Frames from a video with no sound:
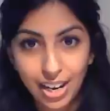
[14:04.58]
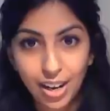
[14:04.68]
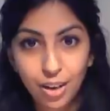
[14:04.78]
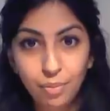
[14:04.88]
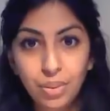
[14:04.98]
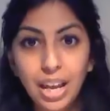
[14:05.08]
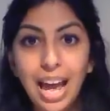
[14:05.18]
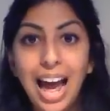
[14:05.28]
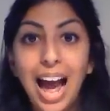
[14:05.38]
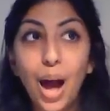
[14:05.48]
failure.
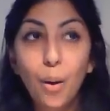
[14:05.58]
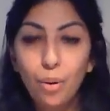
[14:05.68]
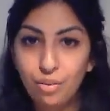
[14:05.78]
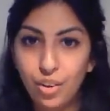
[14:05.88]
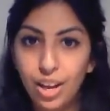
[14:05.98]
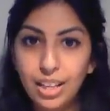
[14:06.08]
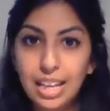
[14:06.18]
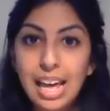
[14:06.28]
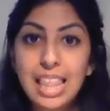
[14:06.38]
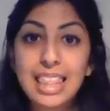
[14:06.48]
However,
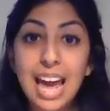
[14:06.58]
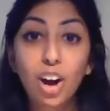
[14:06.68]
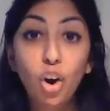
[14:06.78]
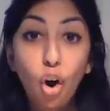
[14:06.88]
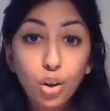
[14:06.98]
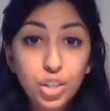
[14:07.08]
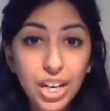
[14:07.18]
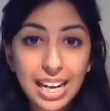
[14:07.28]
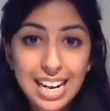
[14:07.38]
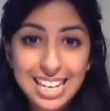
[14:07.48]
they are
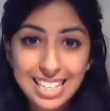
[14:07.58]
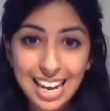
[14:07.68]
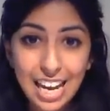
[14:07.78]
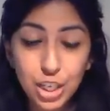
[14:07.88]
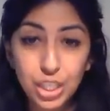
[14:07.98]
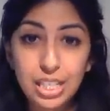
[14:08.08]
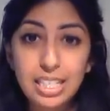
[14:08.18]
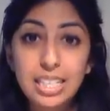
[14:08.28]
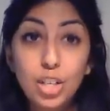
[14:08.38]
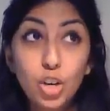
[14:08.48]

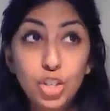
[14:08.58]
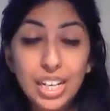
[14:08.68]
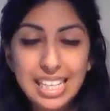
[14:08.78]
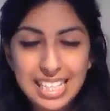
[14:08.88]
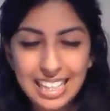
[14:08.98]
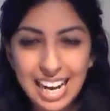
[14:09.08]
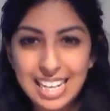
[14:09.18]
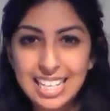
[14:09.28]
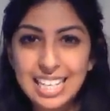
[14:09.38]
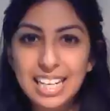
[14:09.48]
contraindicated,
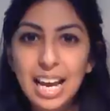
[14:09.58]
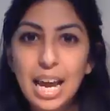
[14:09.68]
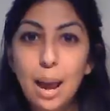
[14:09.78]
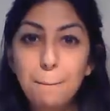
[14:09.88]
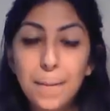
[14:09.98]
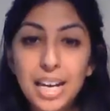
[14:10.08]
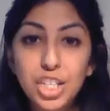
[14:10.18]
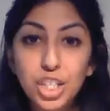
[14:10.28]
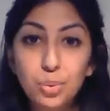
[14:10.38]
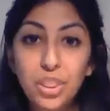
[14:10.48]
contraindicated in
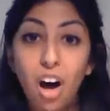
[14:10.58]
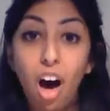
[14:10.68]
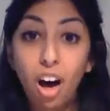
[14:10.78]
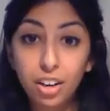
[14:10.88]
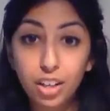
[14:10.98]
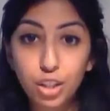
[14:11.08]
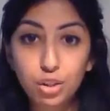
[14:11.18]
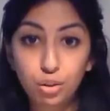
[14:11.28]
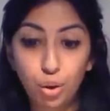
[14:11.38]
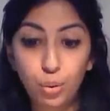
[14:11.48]
patients with
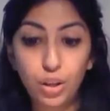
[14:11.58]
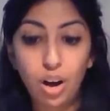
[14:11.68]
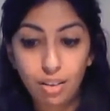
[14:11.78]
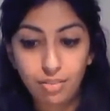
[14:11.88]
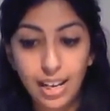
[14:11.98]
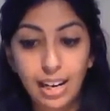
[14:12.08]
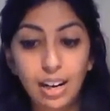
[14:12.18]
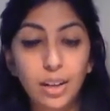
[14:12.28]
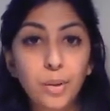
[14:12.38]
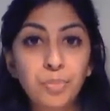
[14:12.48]
uncontrolled heart
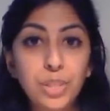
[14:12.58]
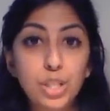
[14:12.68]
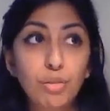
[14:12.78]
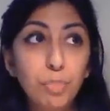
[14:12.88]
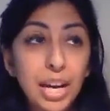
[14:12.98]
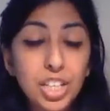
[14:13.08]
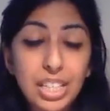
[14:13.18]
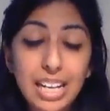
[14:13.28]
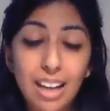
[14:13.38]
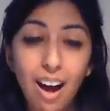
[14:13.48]
failure. So if a
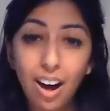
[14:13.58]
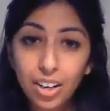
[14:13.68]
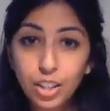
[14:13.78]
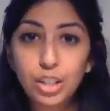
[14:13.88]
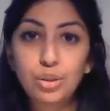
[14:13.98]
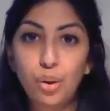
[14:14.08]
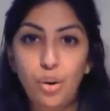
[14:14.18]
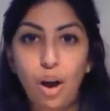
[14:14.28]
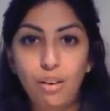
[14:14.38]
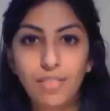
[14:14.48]
patient has
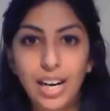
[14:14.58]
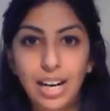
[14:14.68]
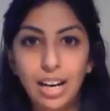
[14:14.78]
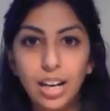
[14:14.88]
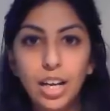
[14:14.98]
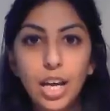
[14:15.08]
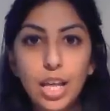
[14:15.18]
uncontrolled heart failure,